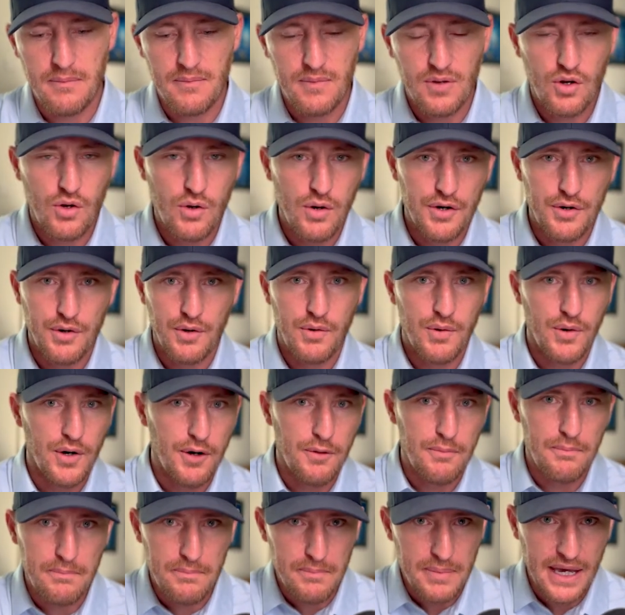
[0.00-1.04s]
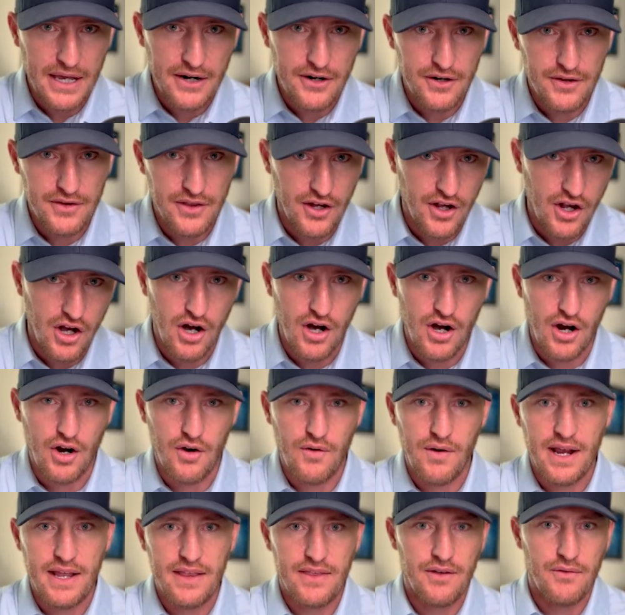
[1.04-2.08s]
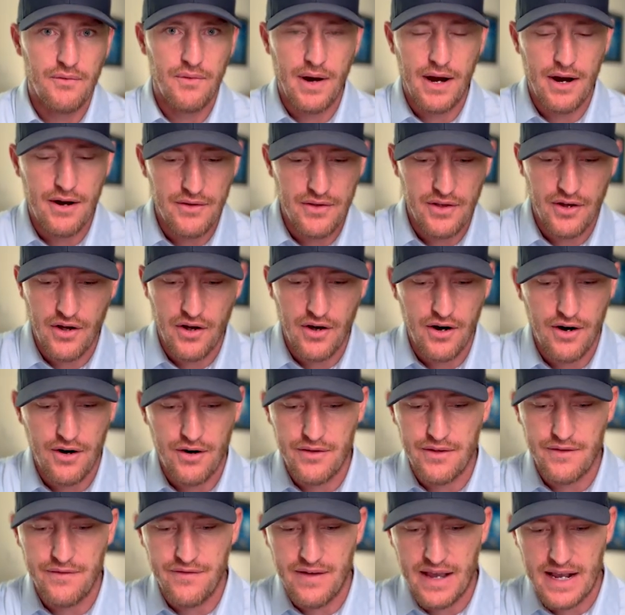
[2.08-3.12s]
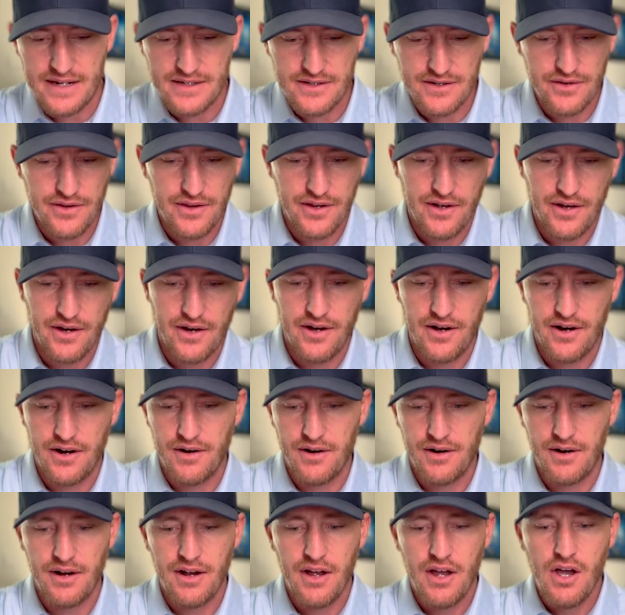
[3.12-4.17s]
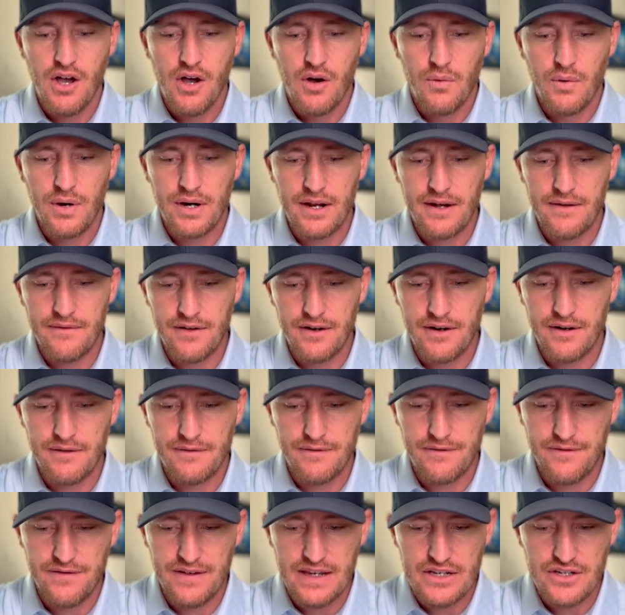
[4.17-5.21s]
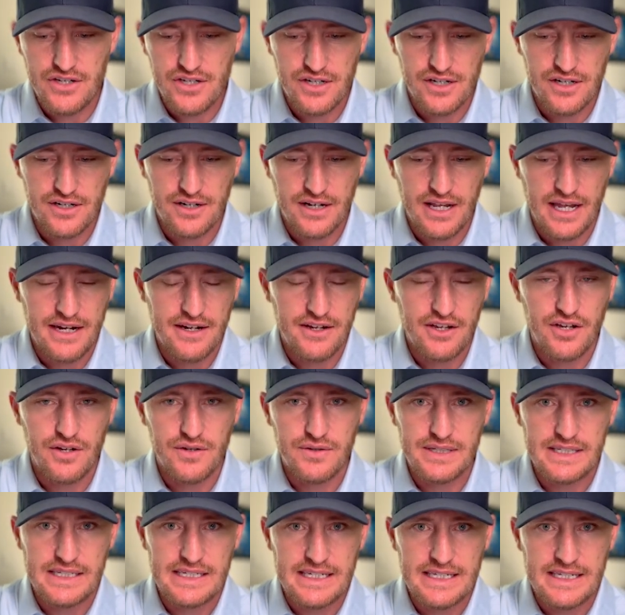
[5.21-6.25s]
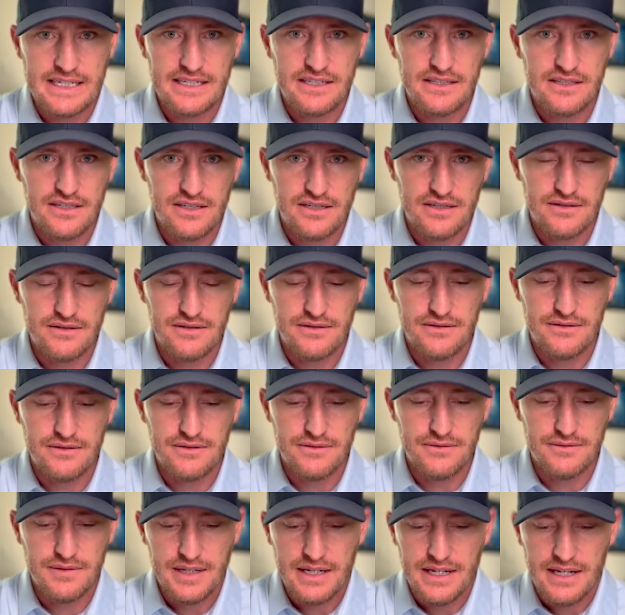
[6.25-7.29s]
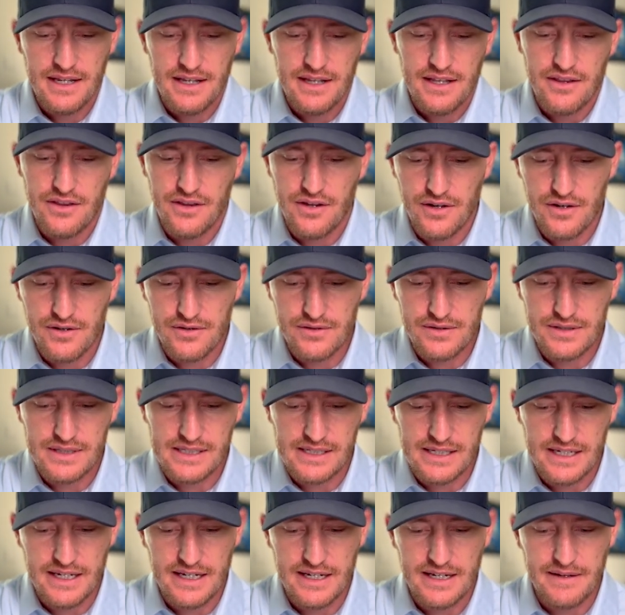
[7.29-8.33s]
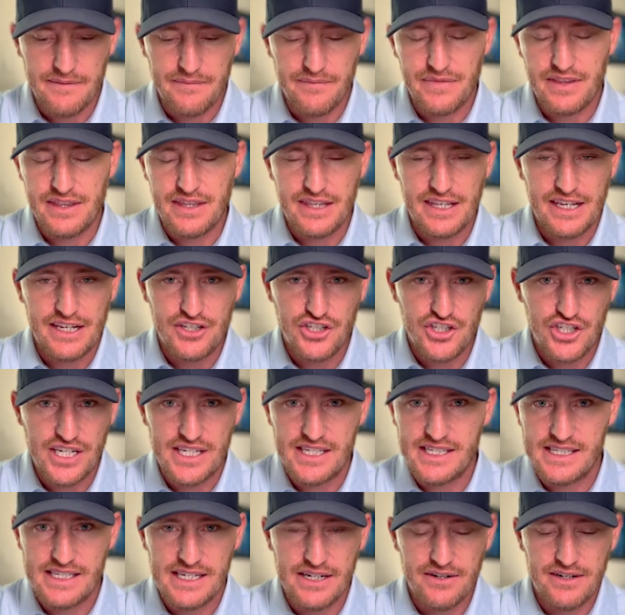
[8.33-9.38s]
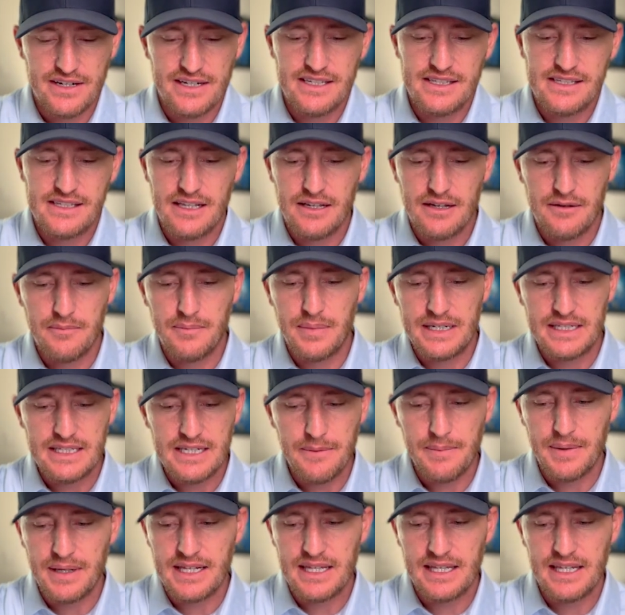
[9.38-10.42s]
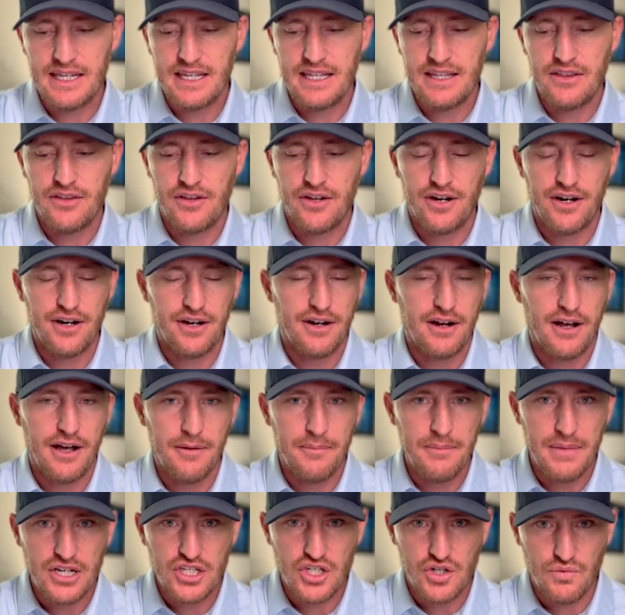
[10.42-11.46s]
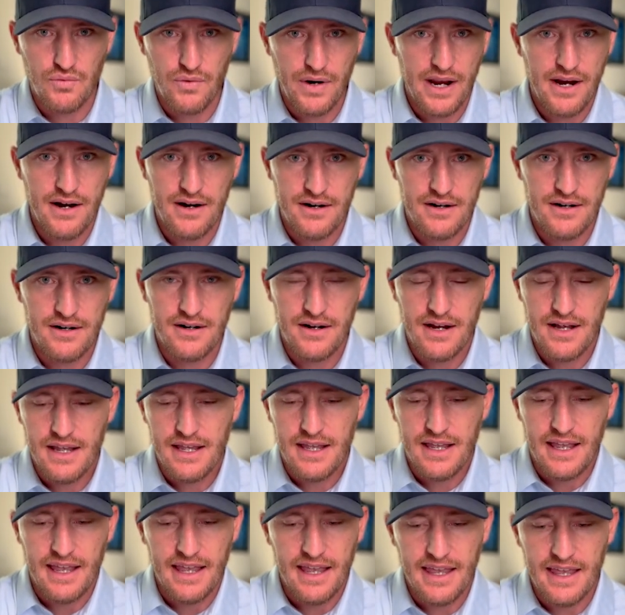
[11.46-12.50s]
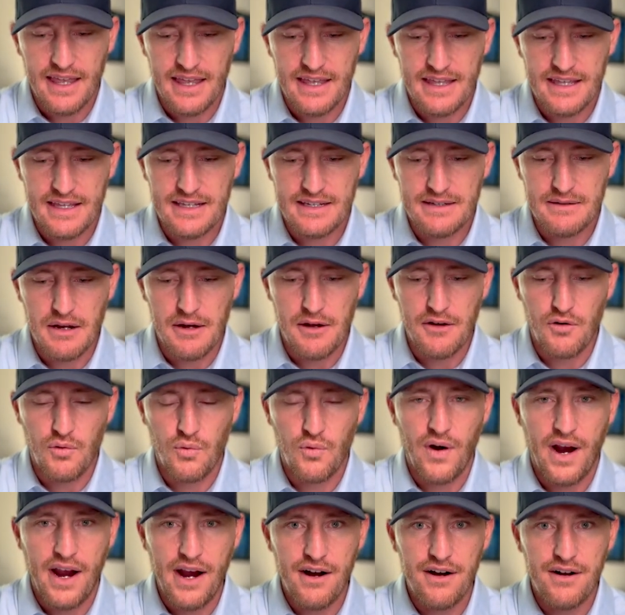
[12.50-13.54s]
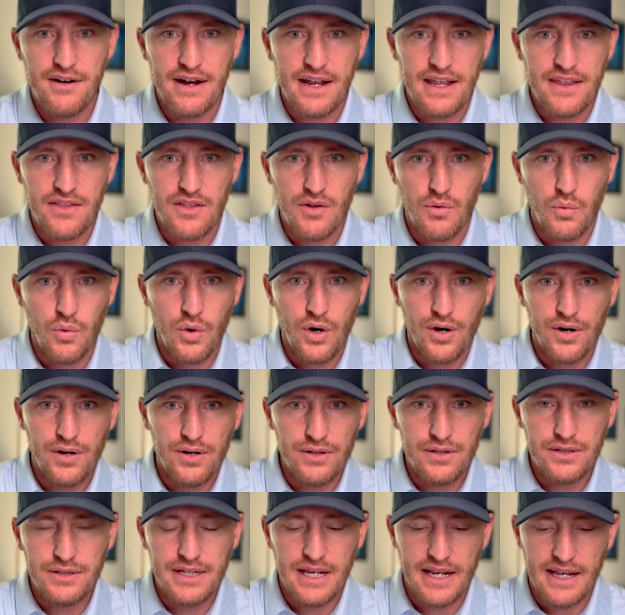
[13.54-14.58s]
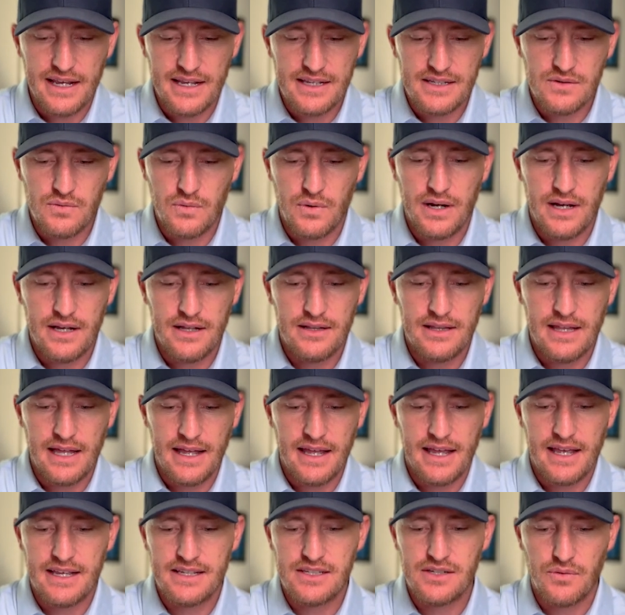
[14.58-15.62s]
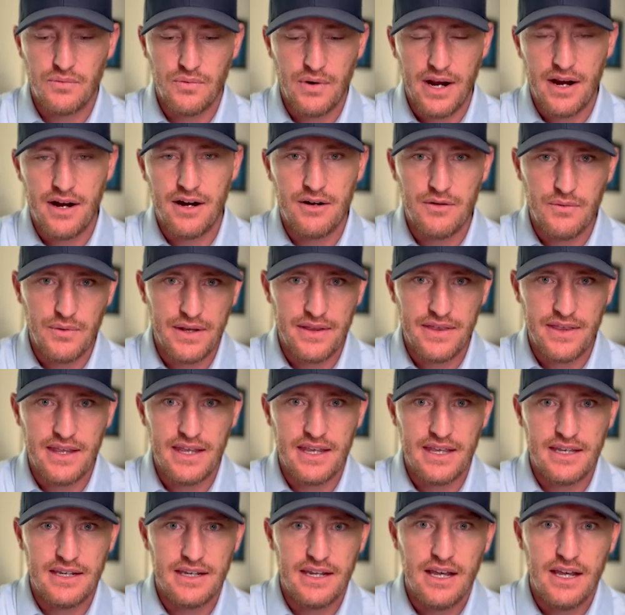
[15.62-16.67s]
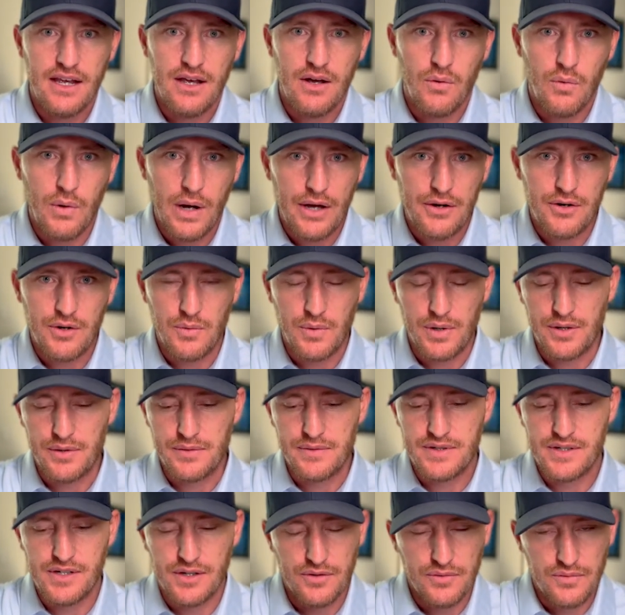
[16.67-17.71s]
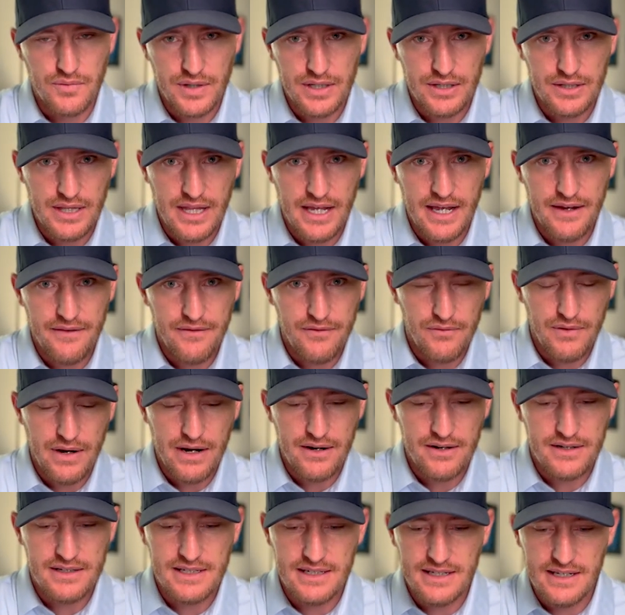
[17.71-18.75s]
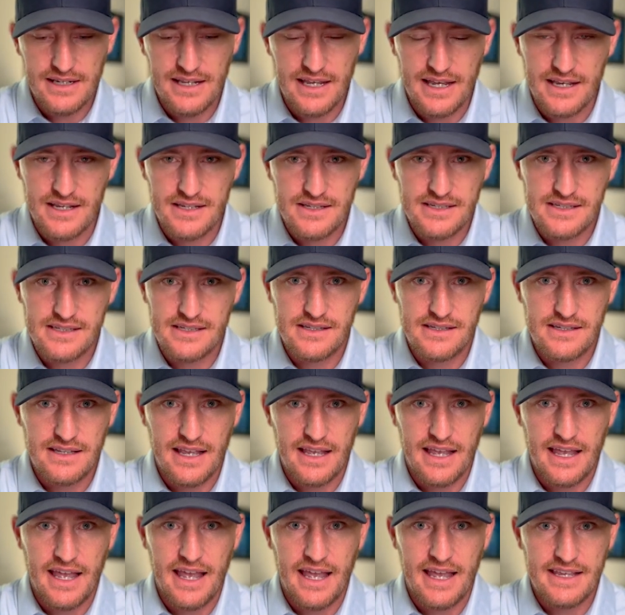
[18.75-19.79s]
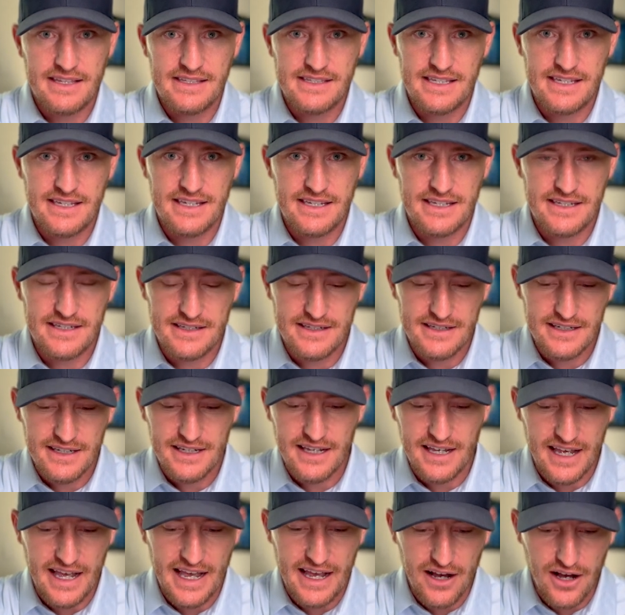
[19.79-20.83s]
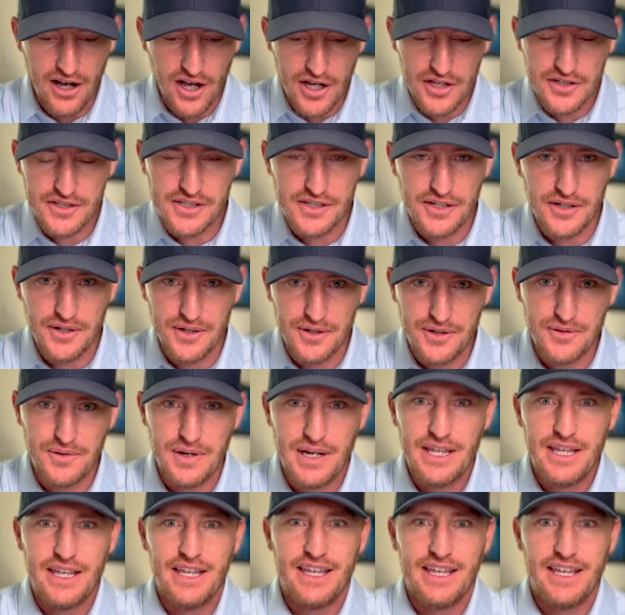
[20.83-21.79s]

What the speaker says: quote unquote better the car, right? The rarer the car, or the faster the car, or whatever feature kind of goes into those like G series. But typically they're a much rarer and rare in the world as well as rare within Wilder World. So real life rarity as in also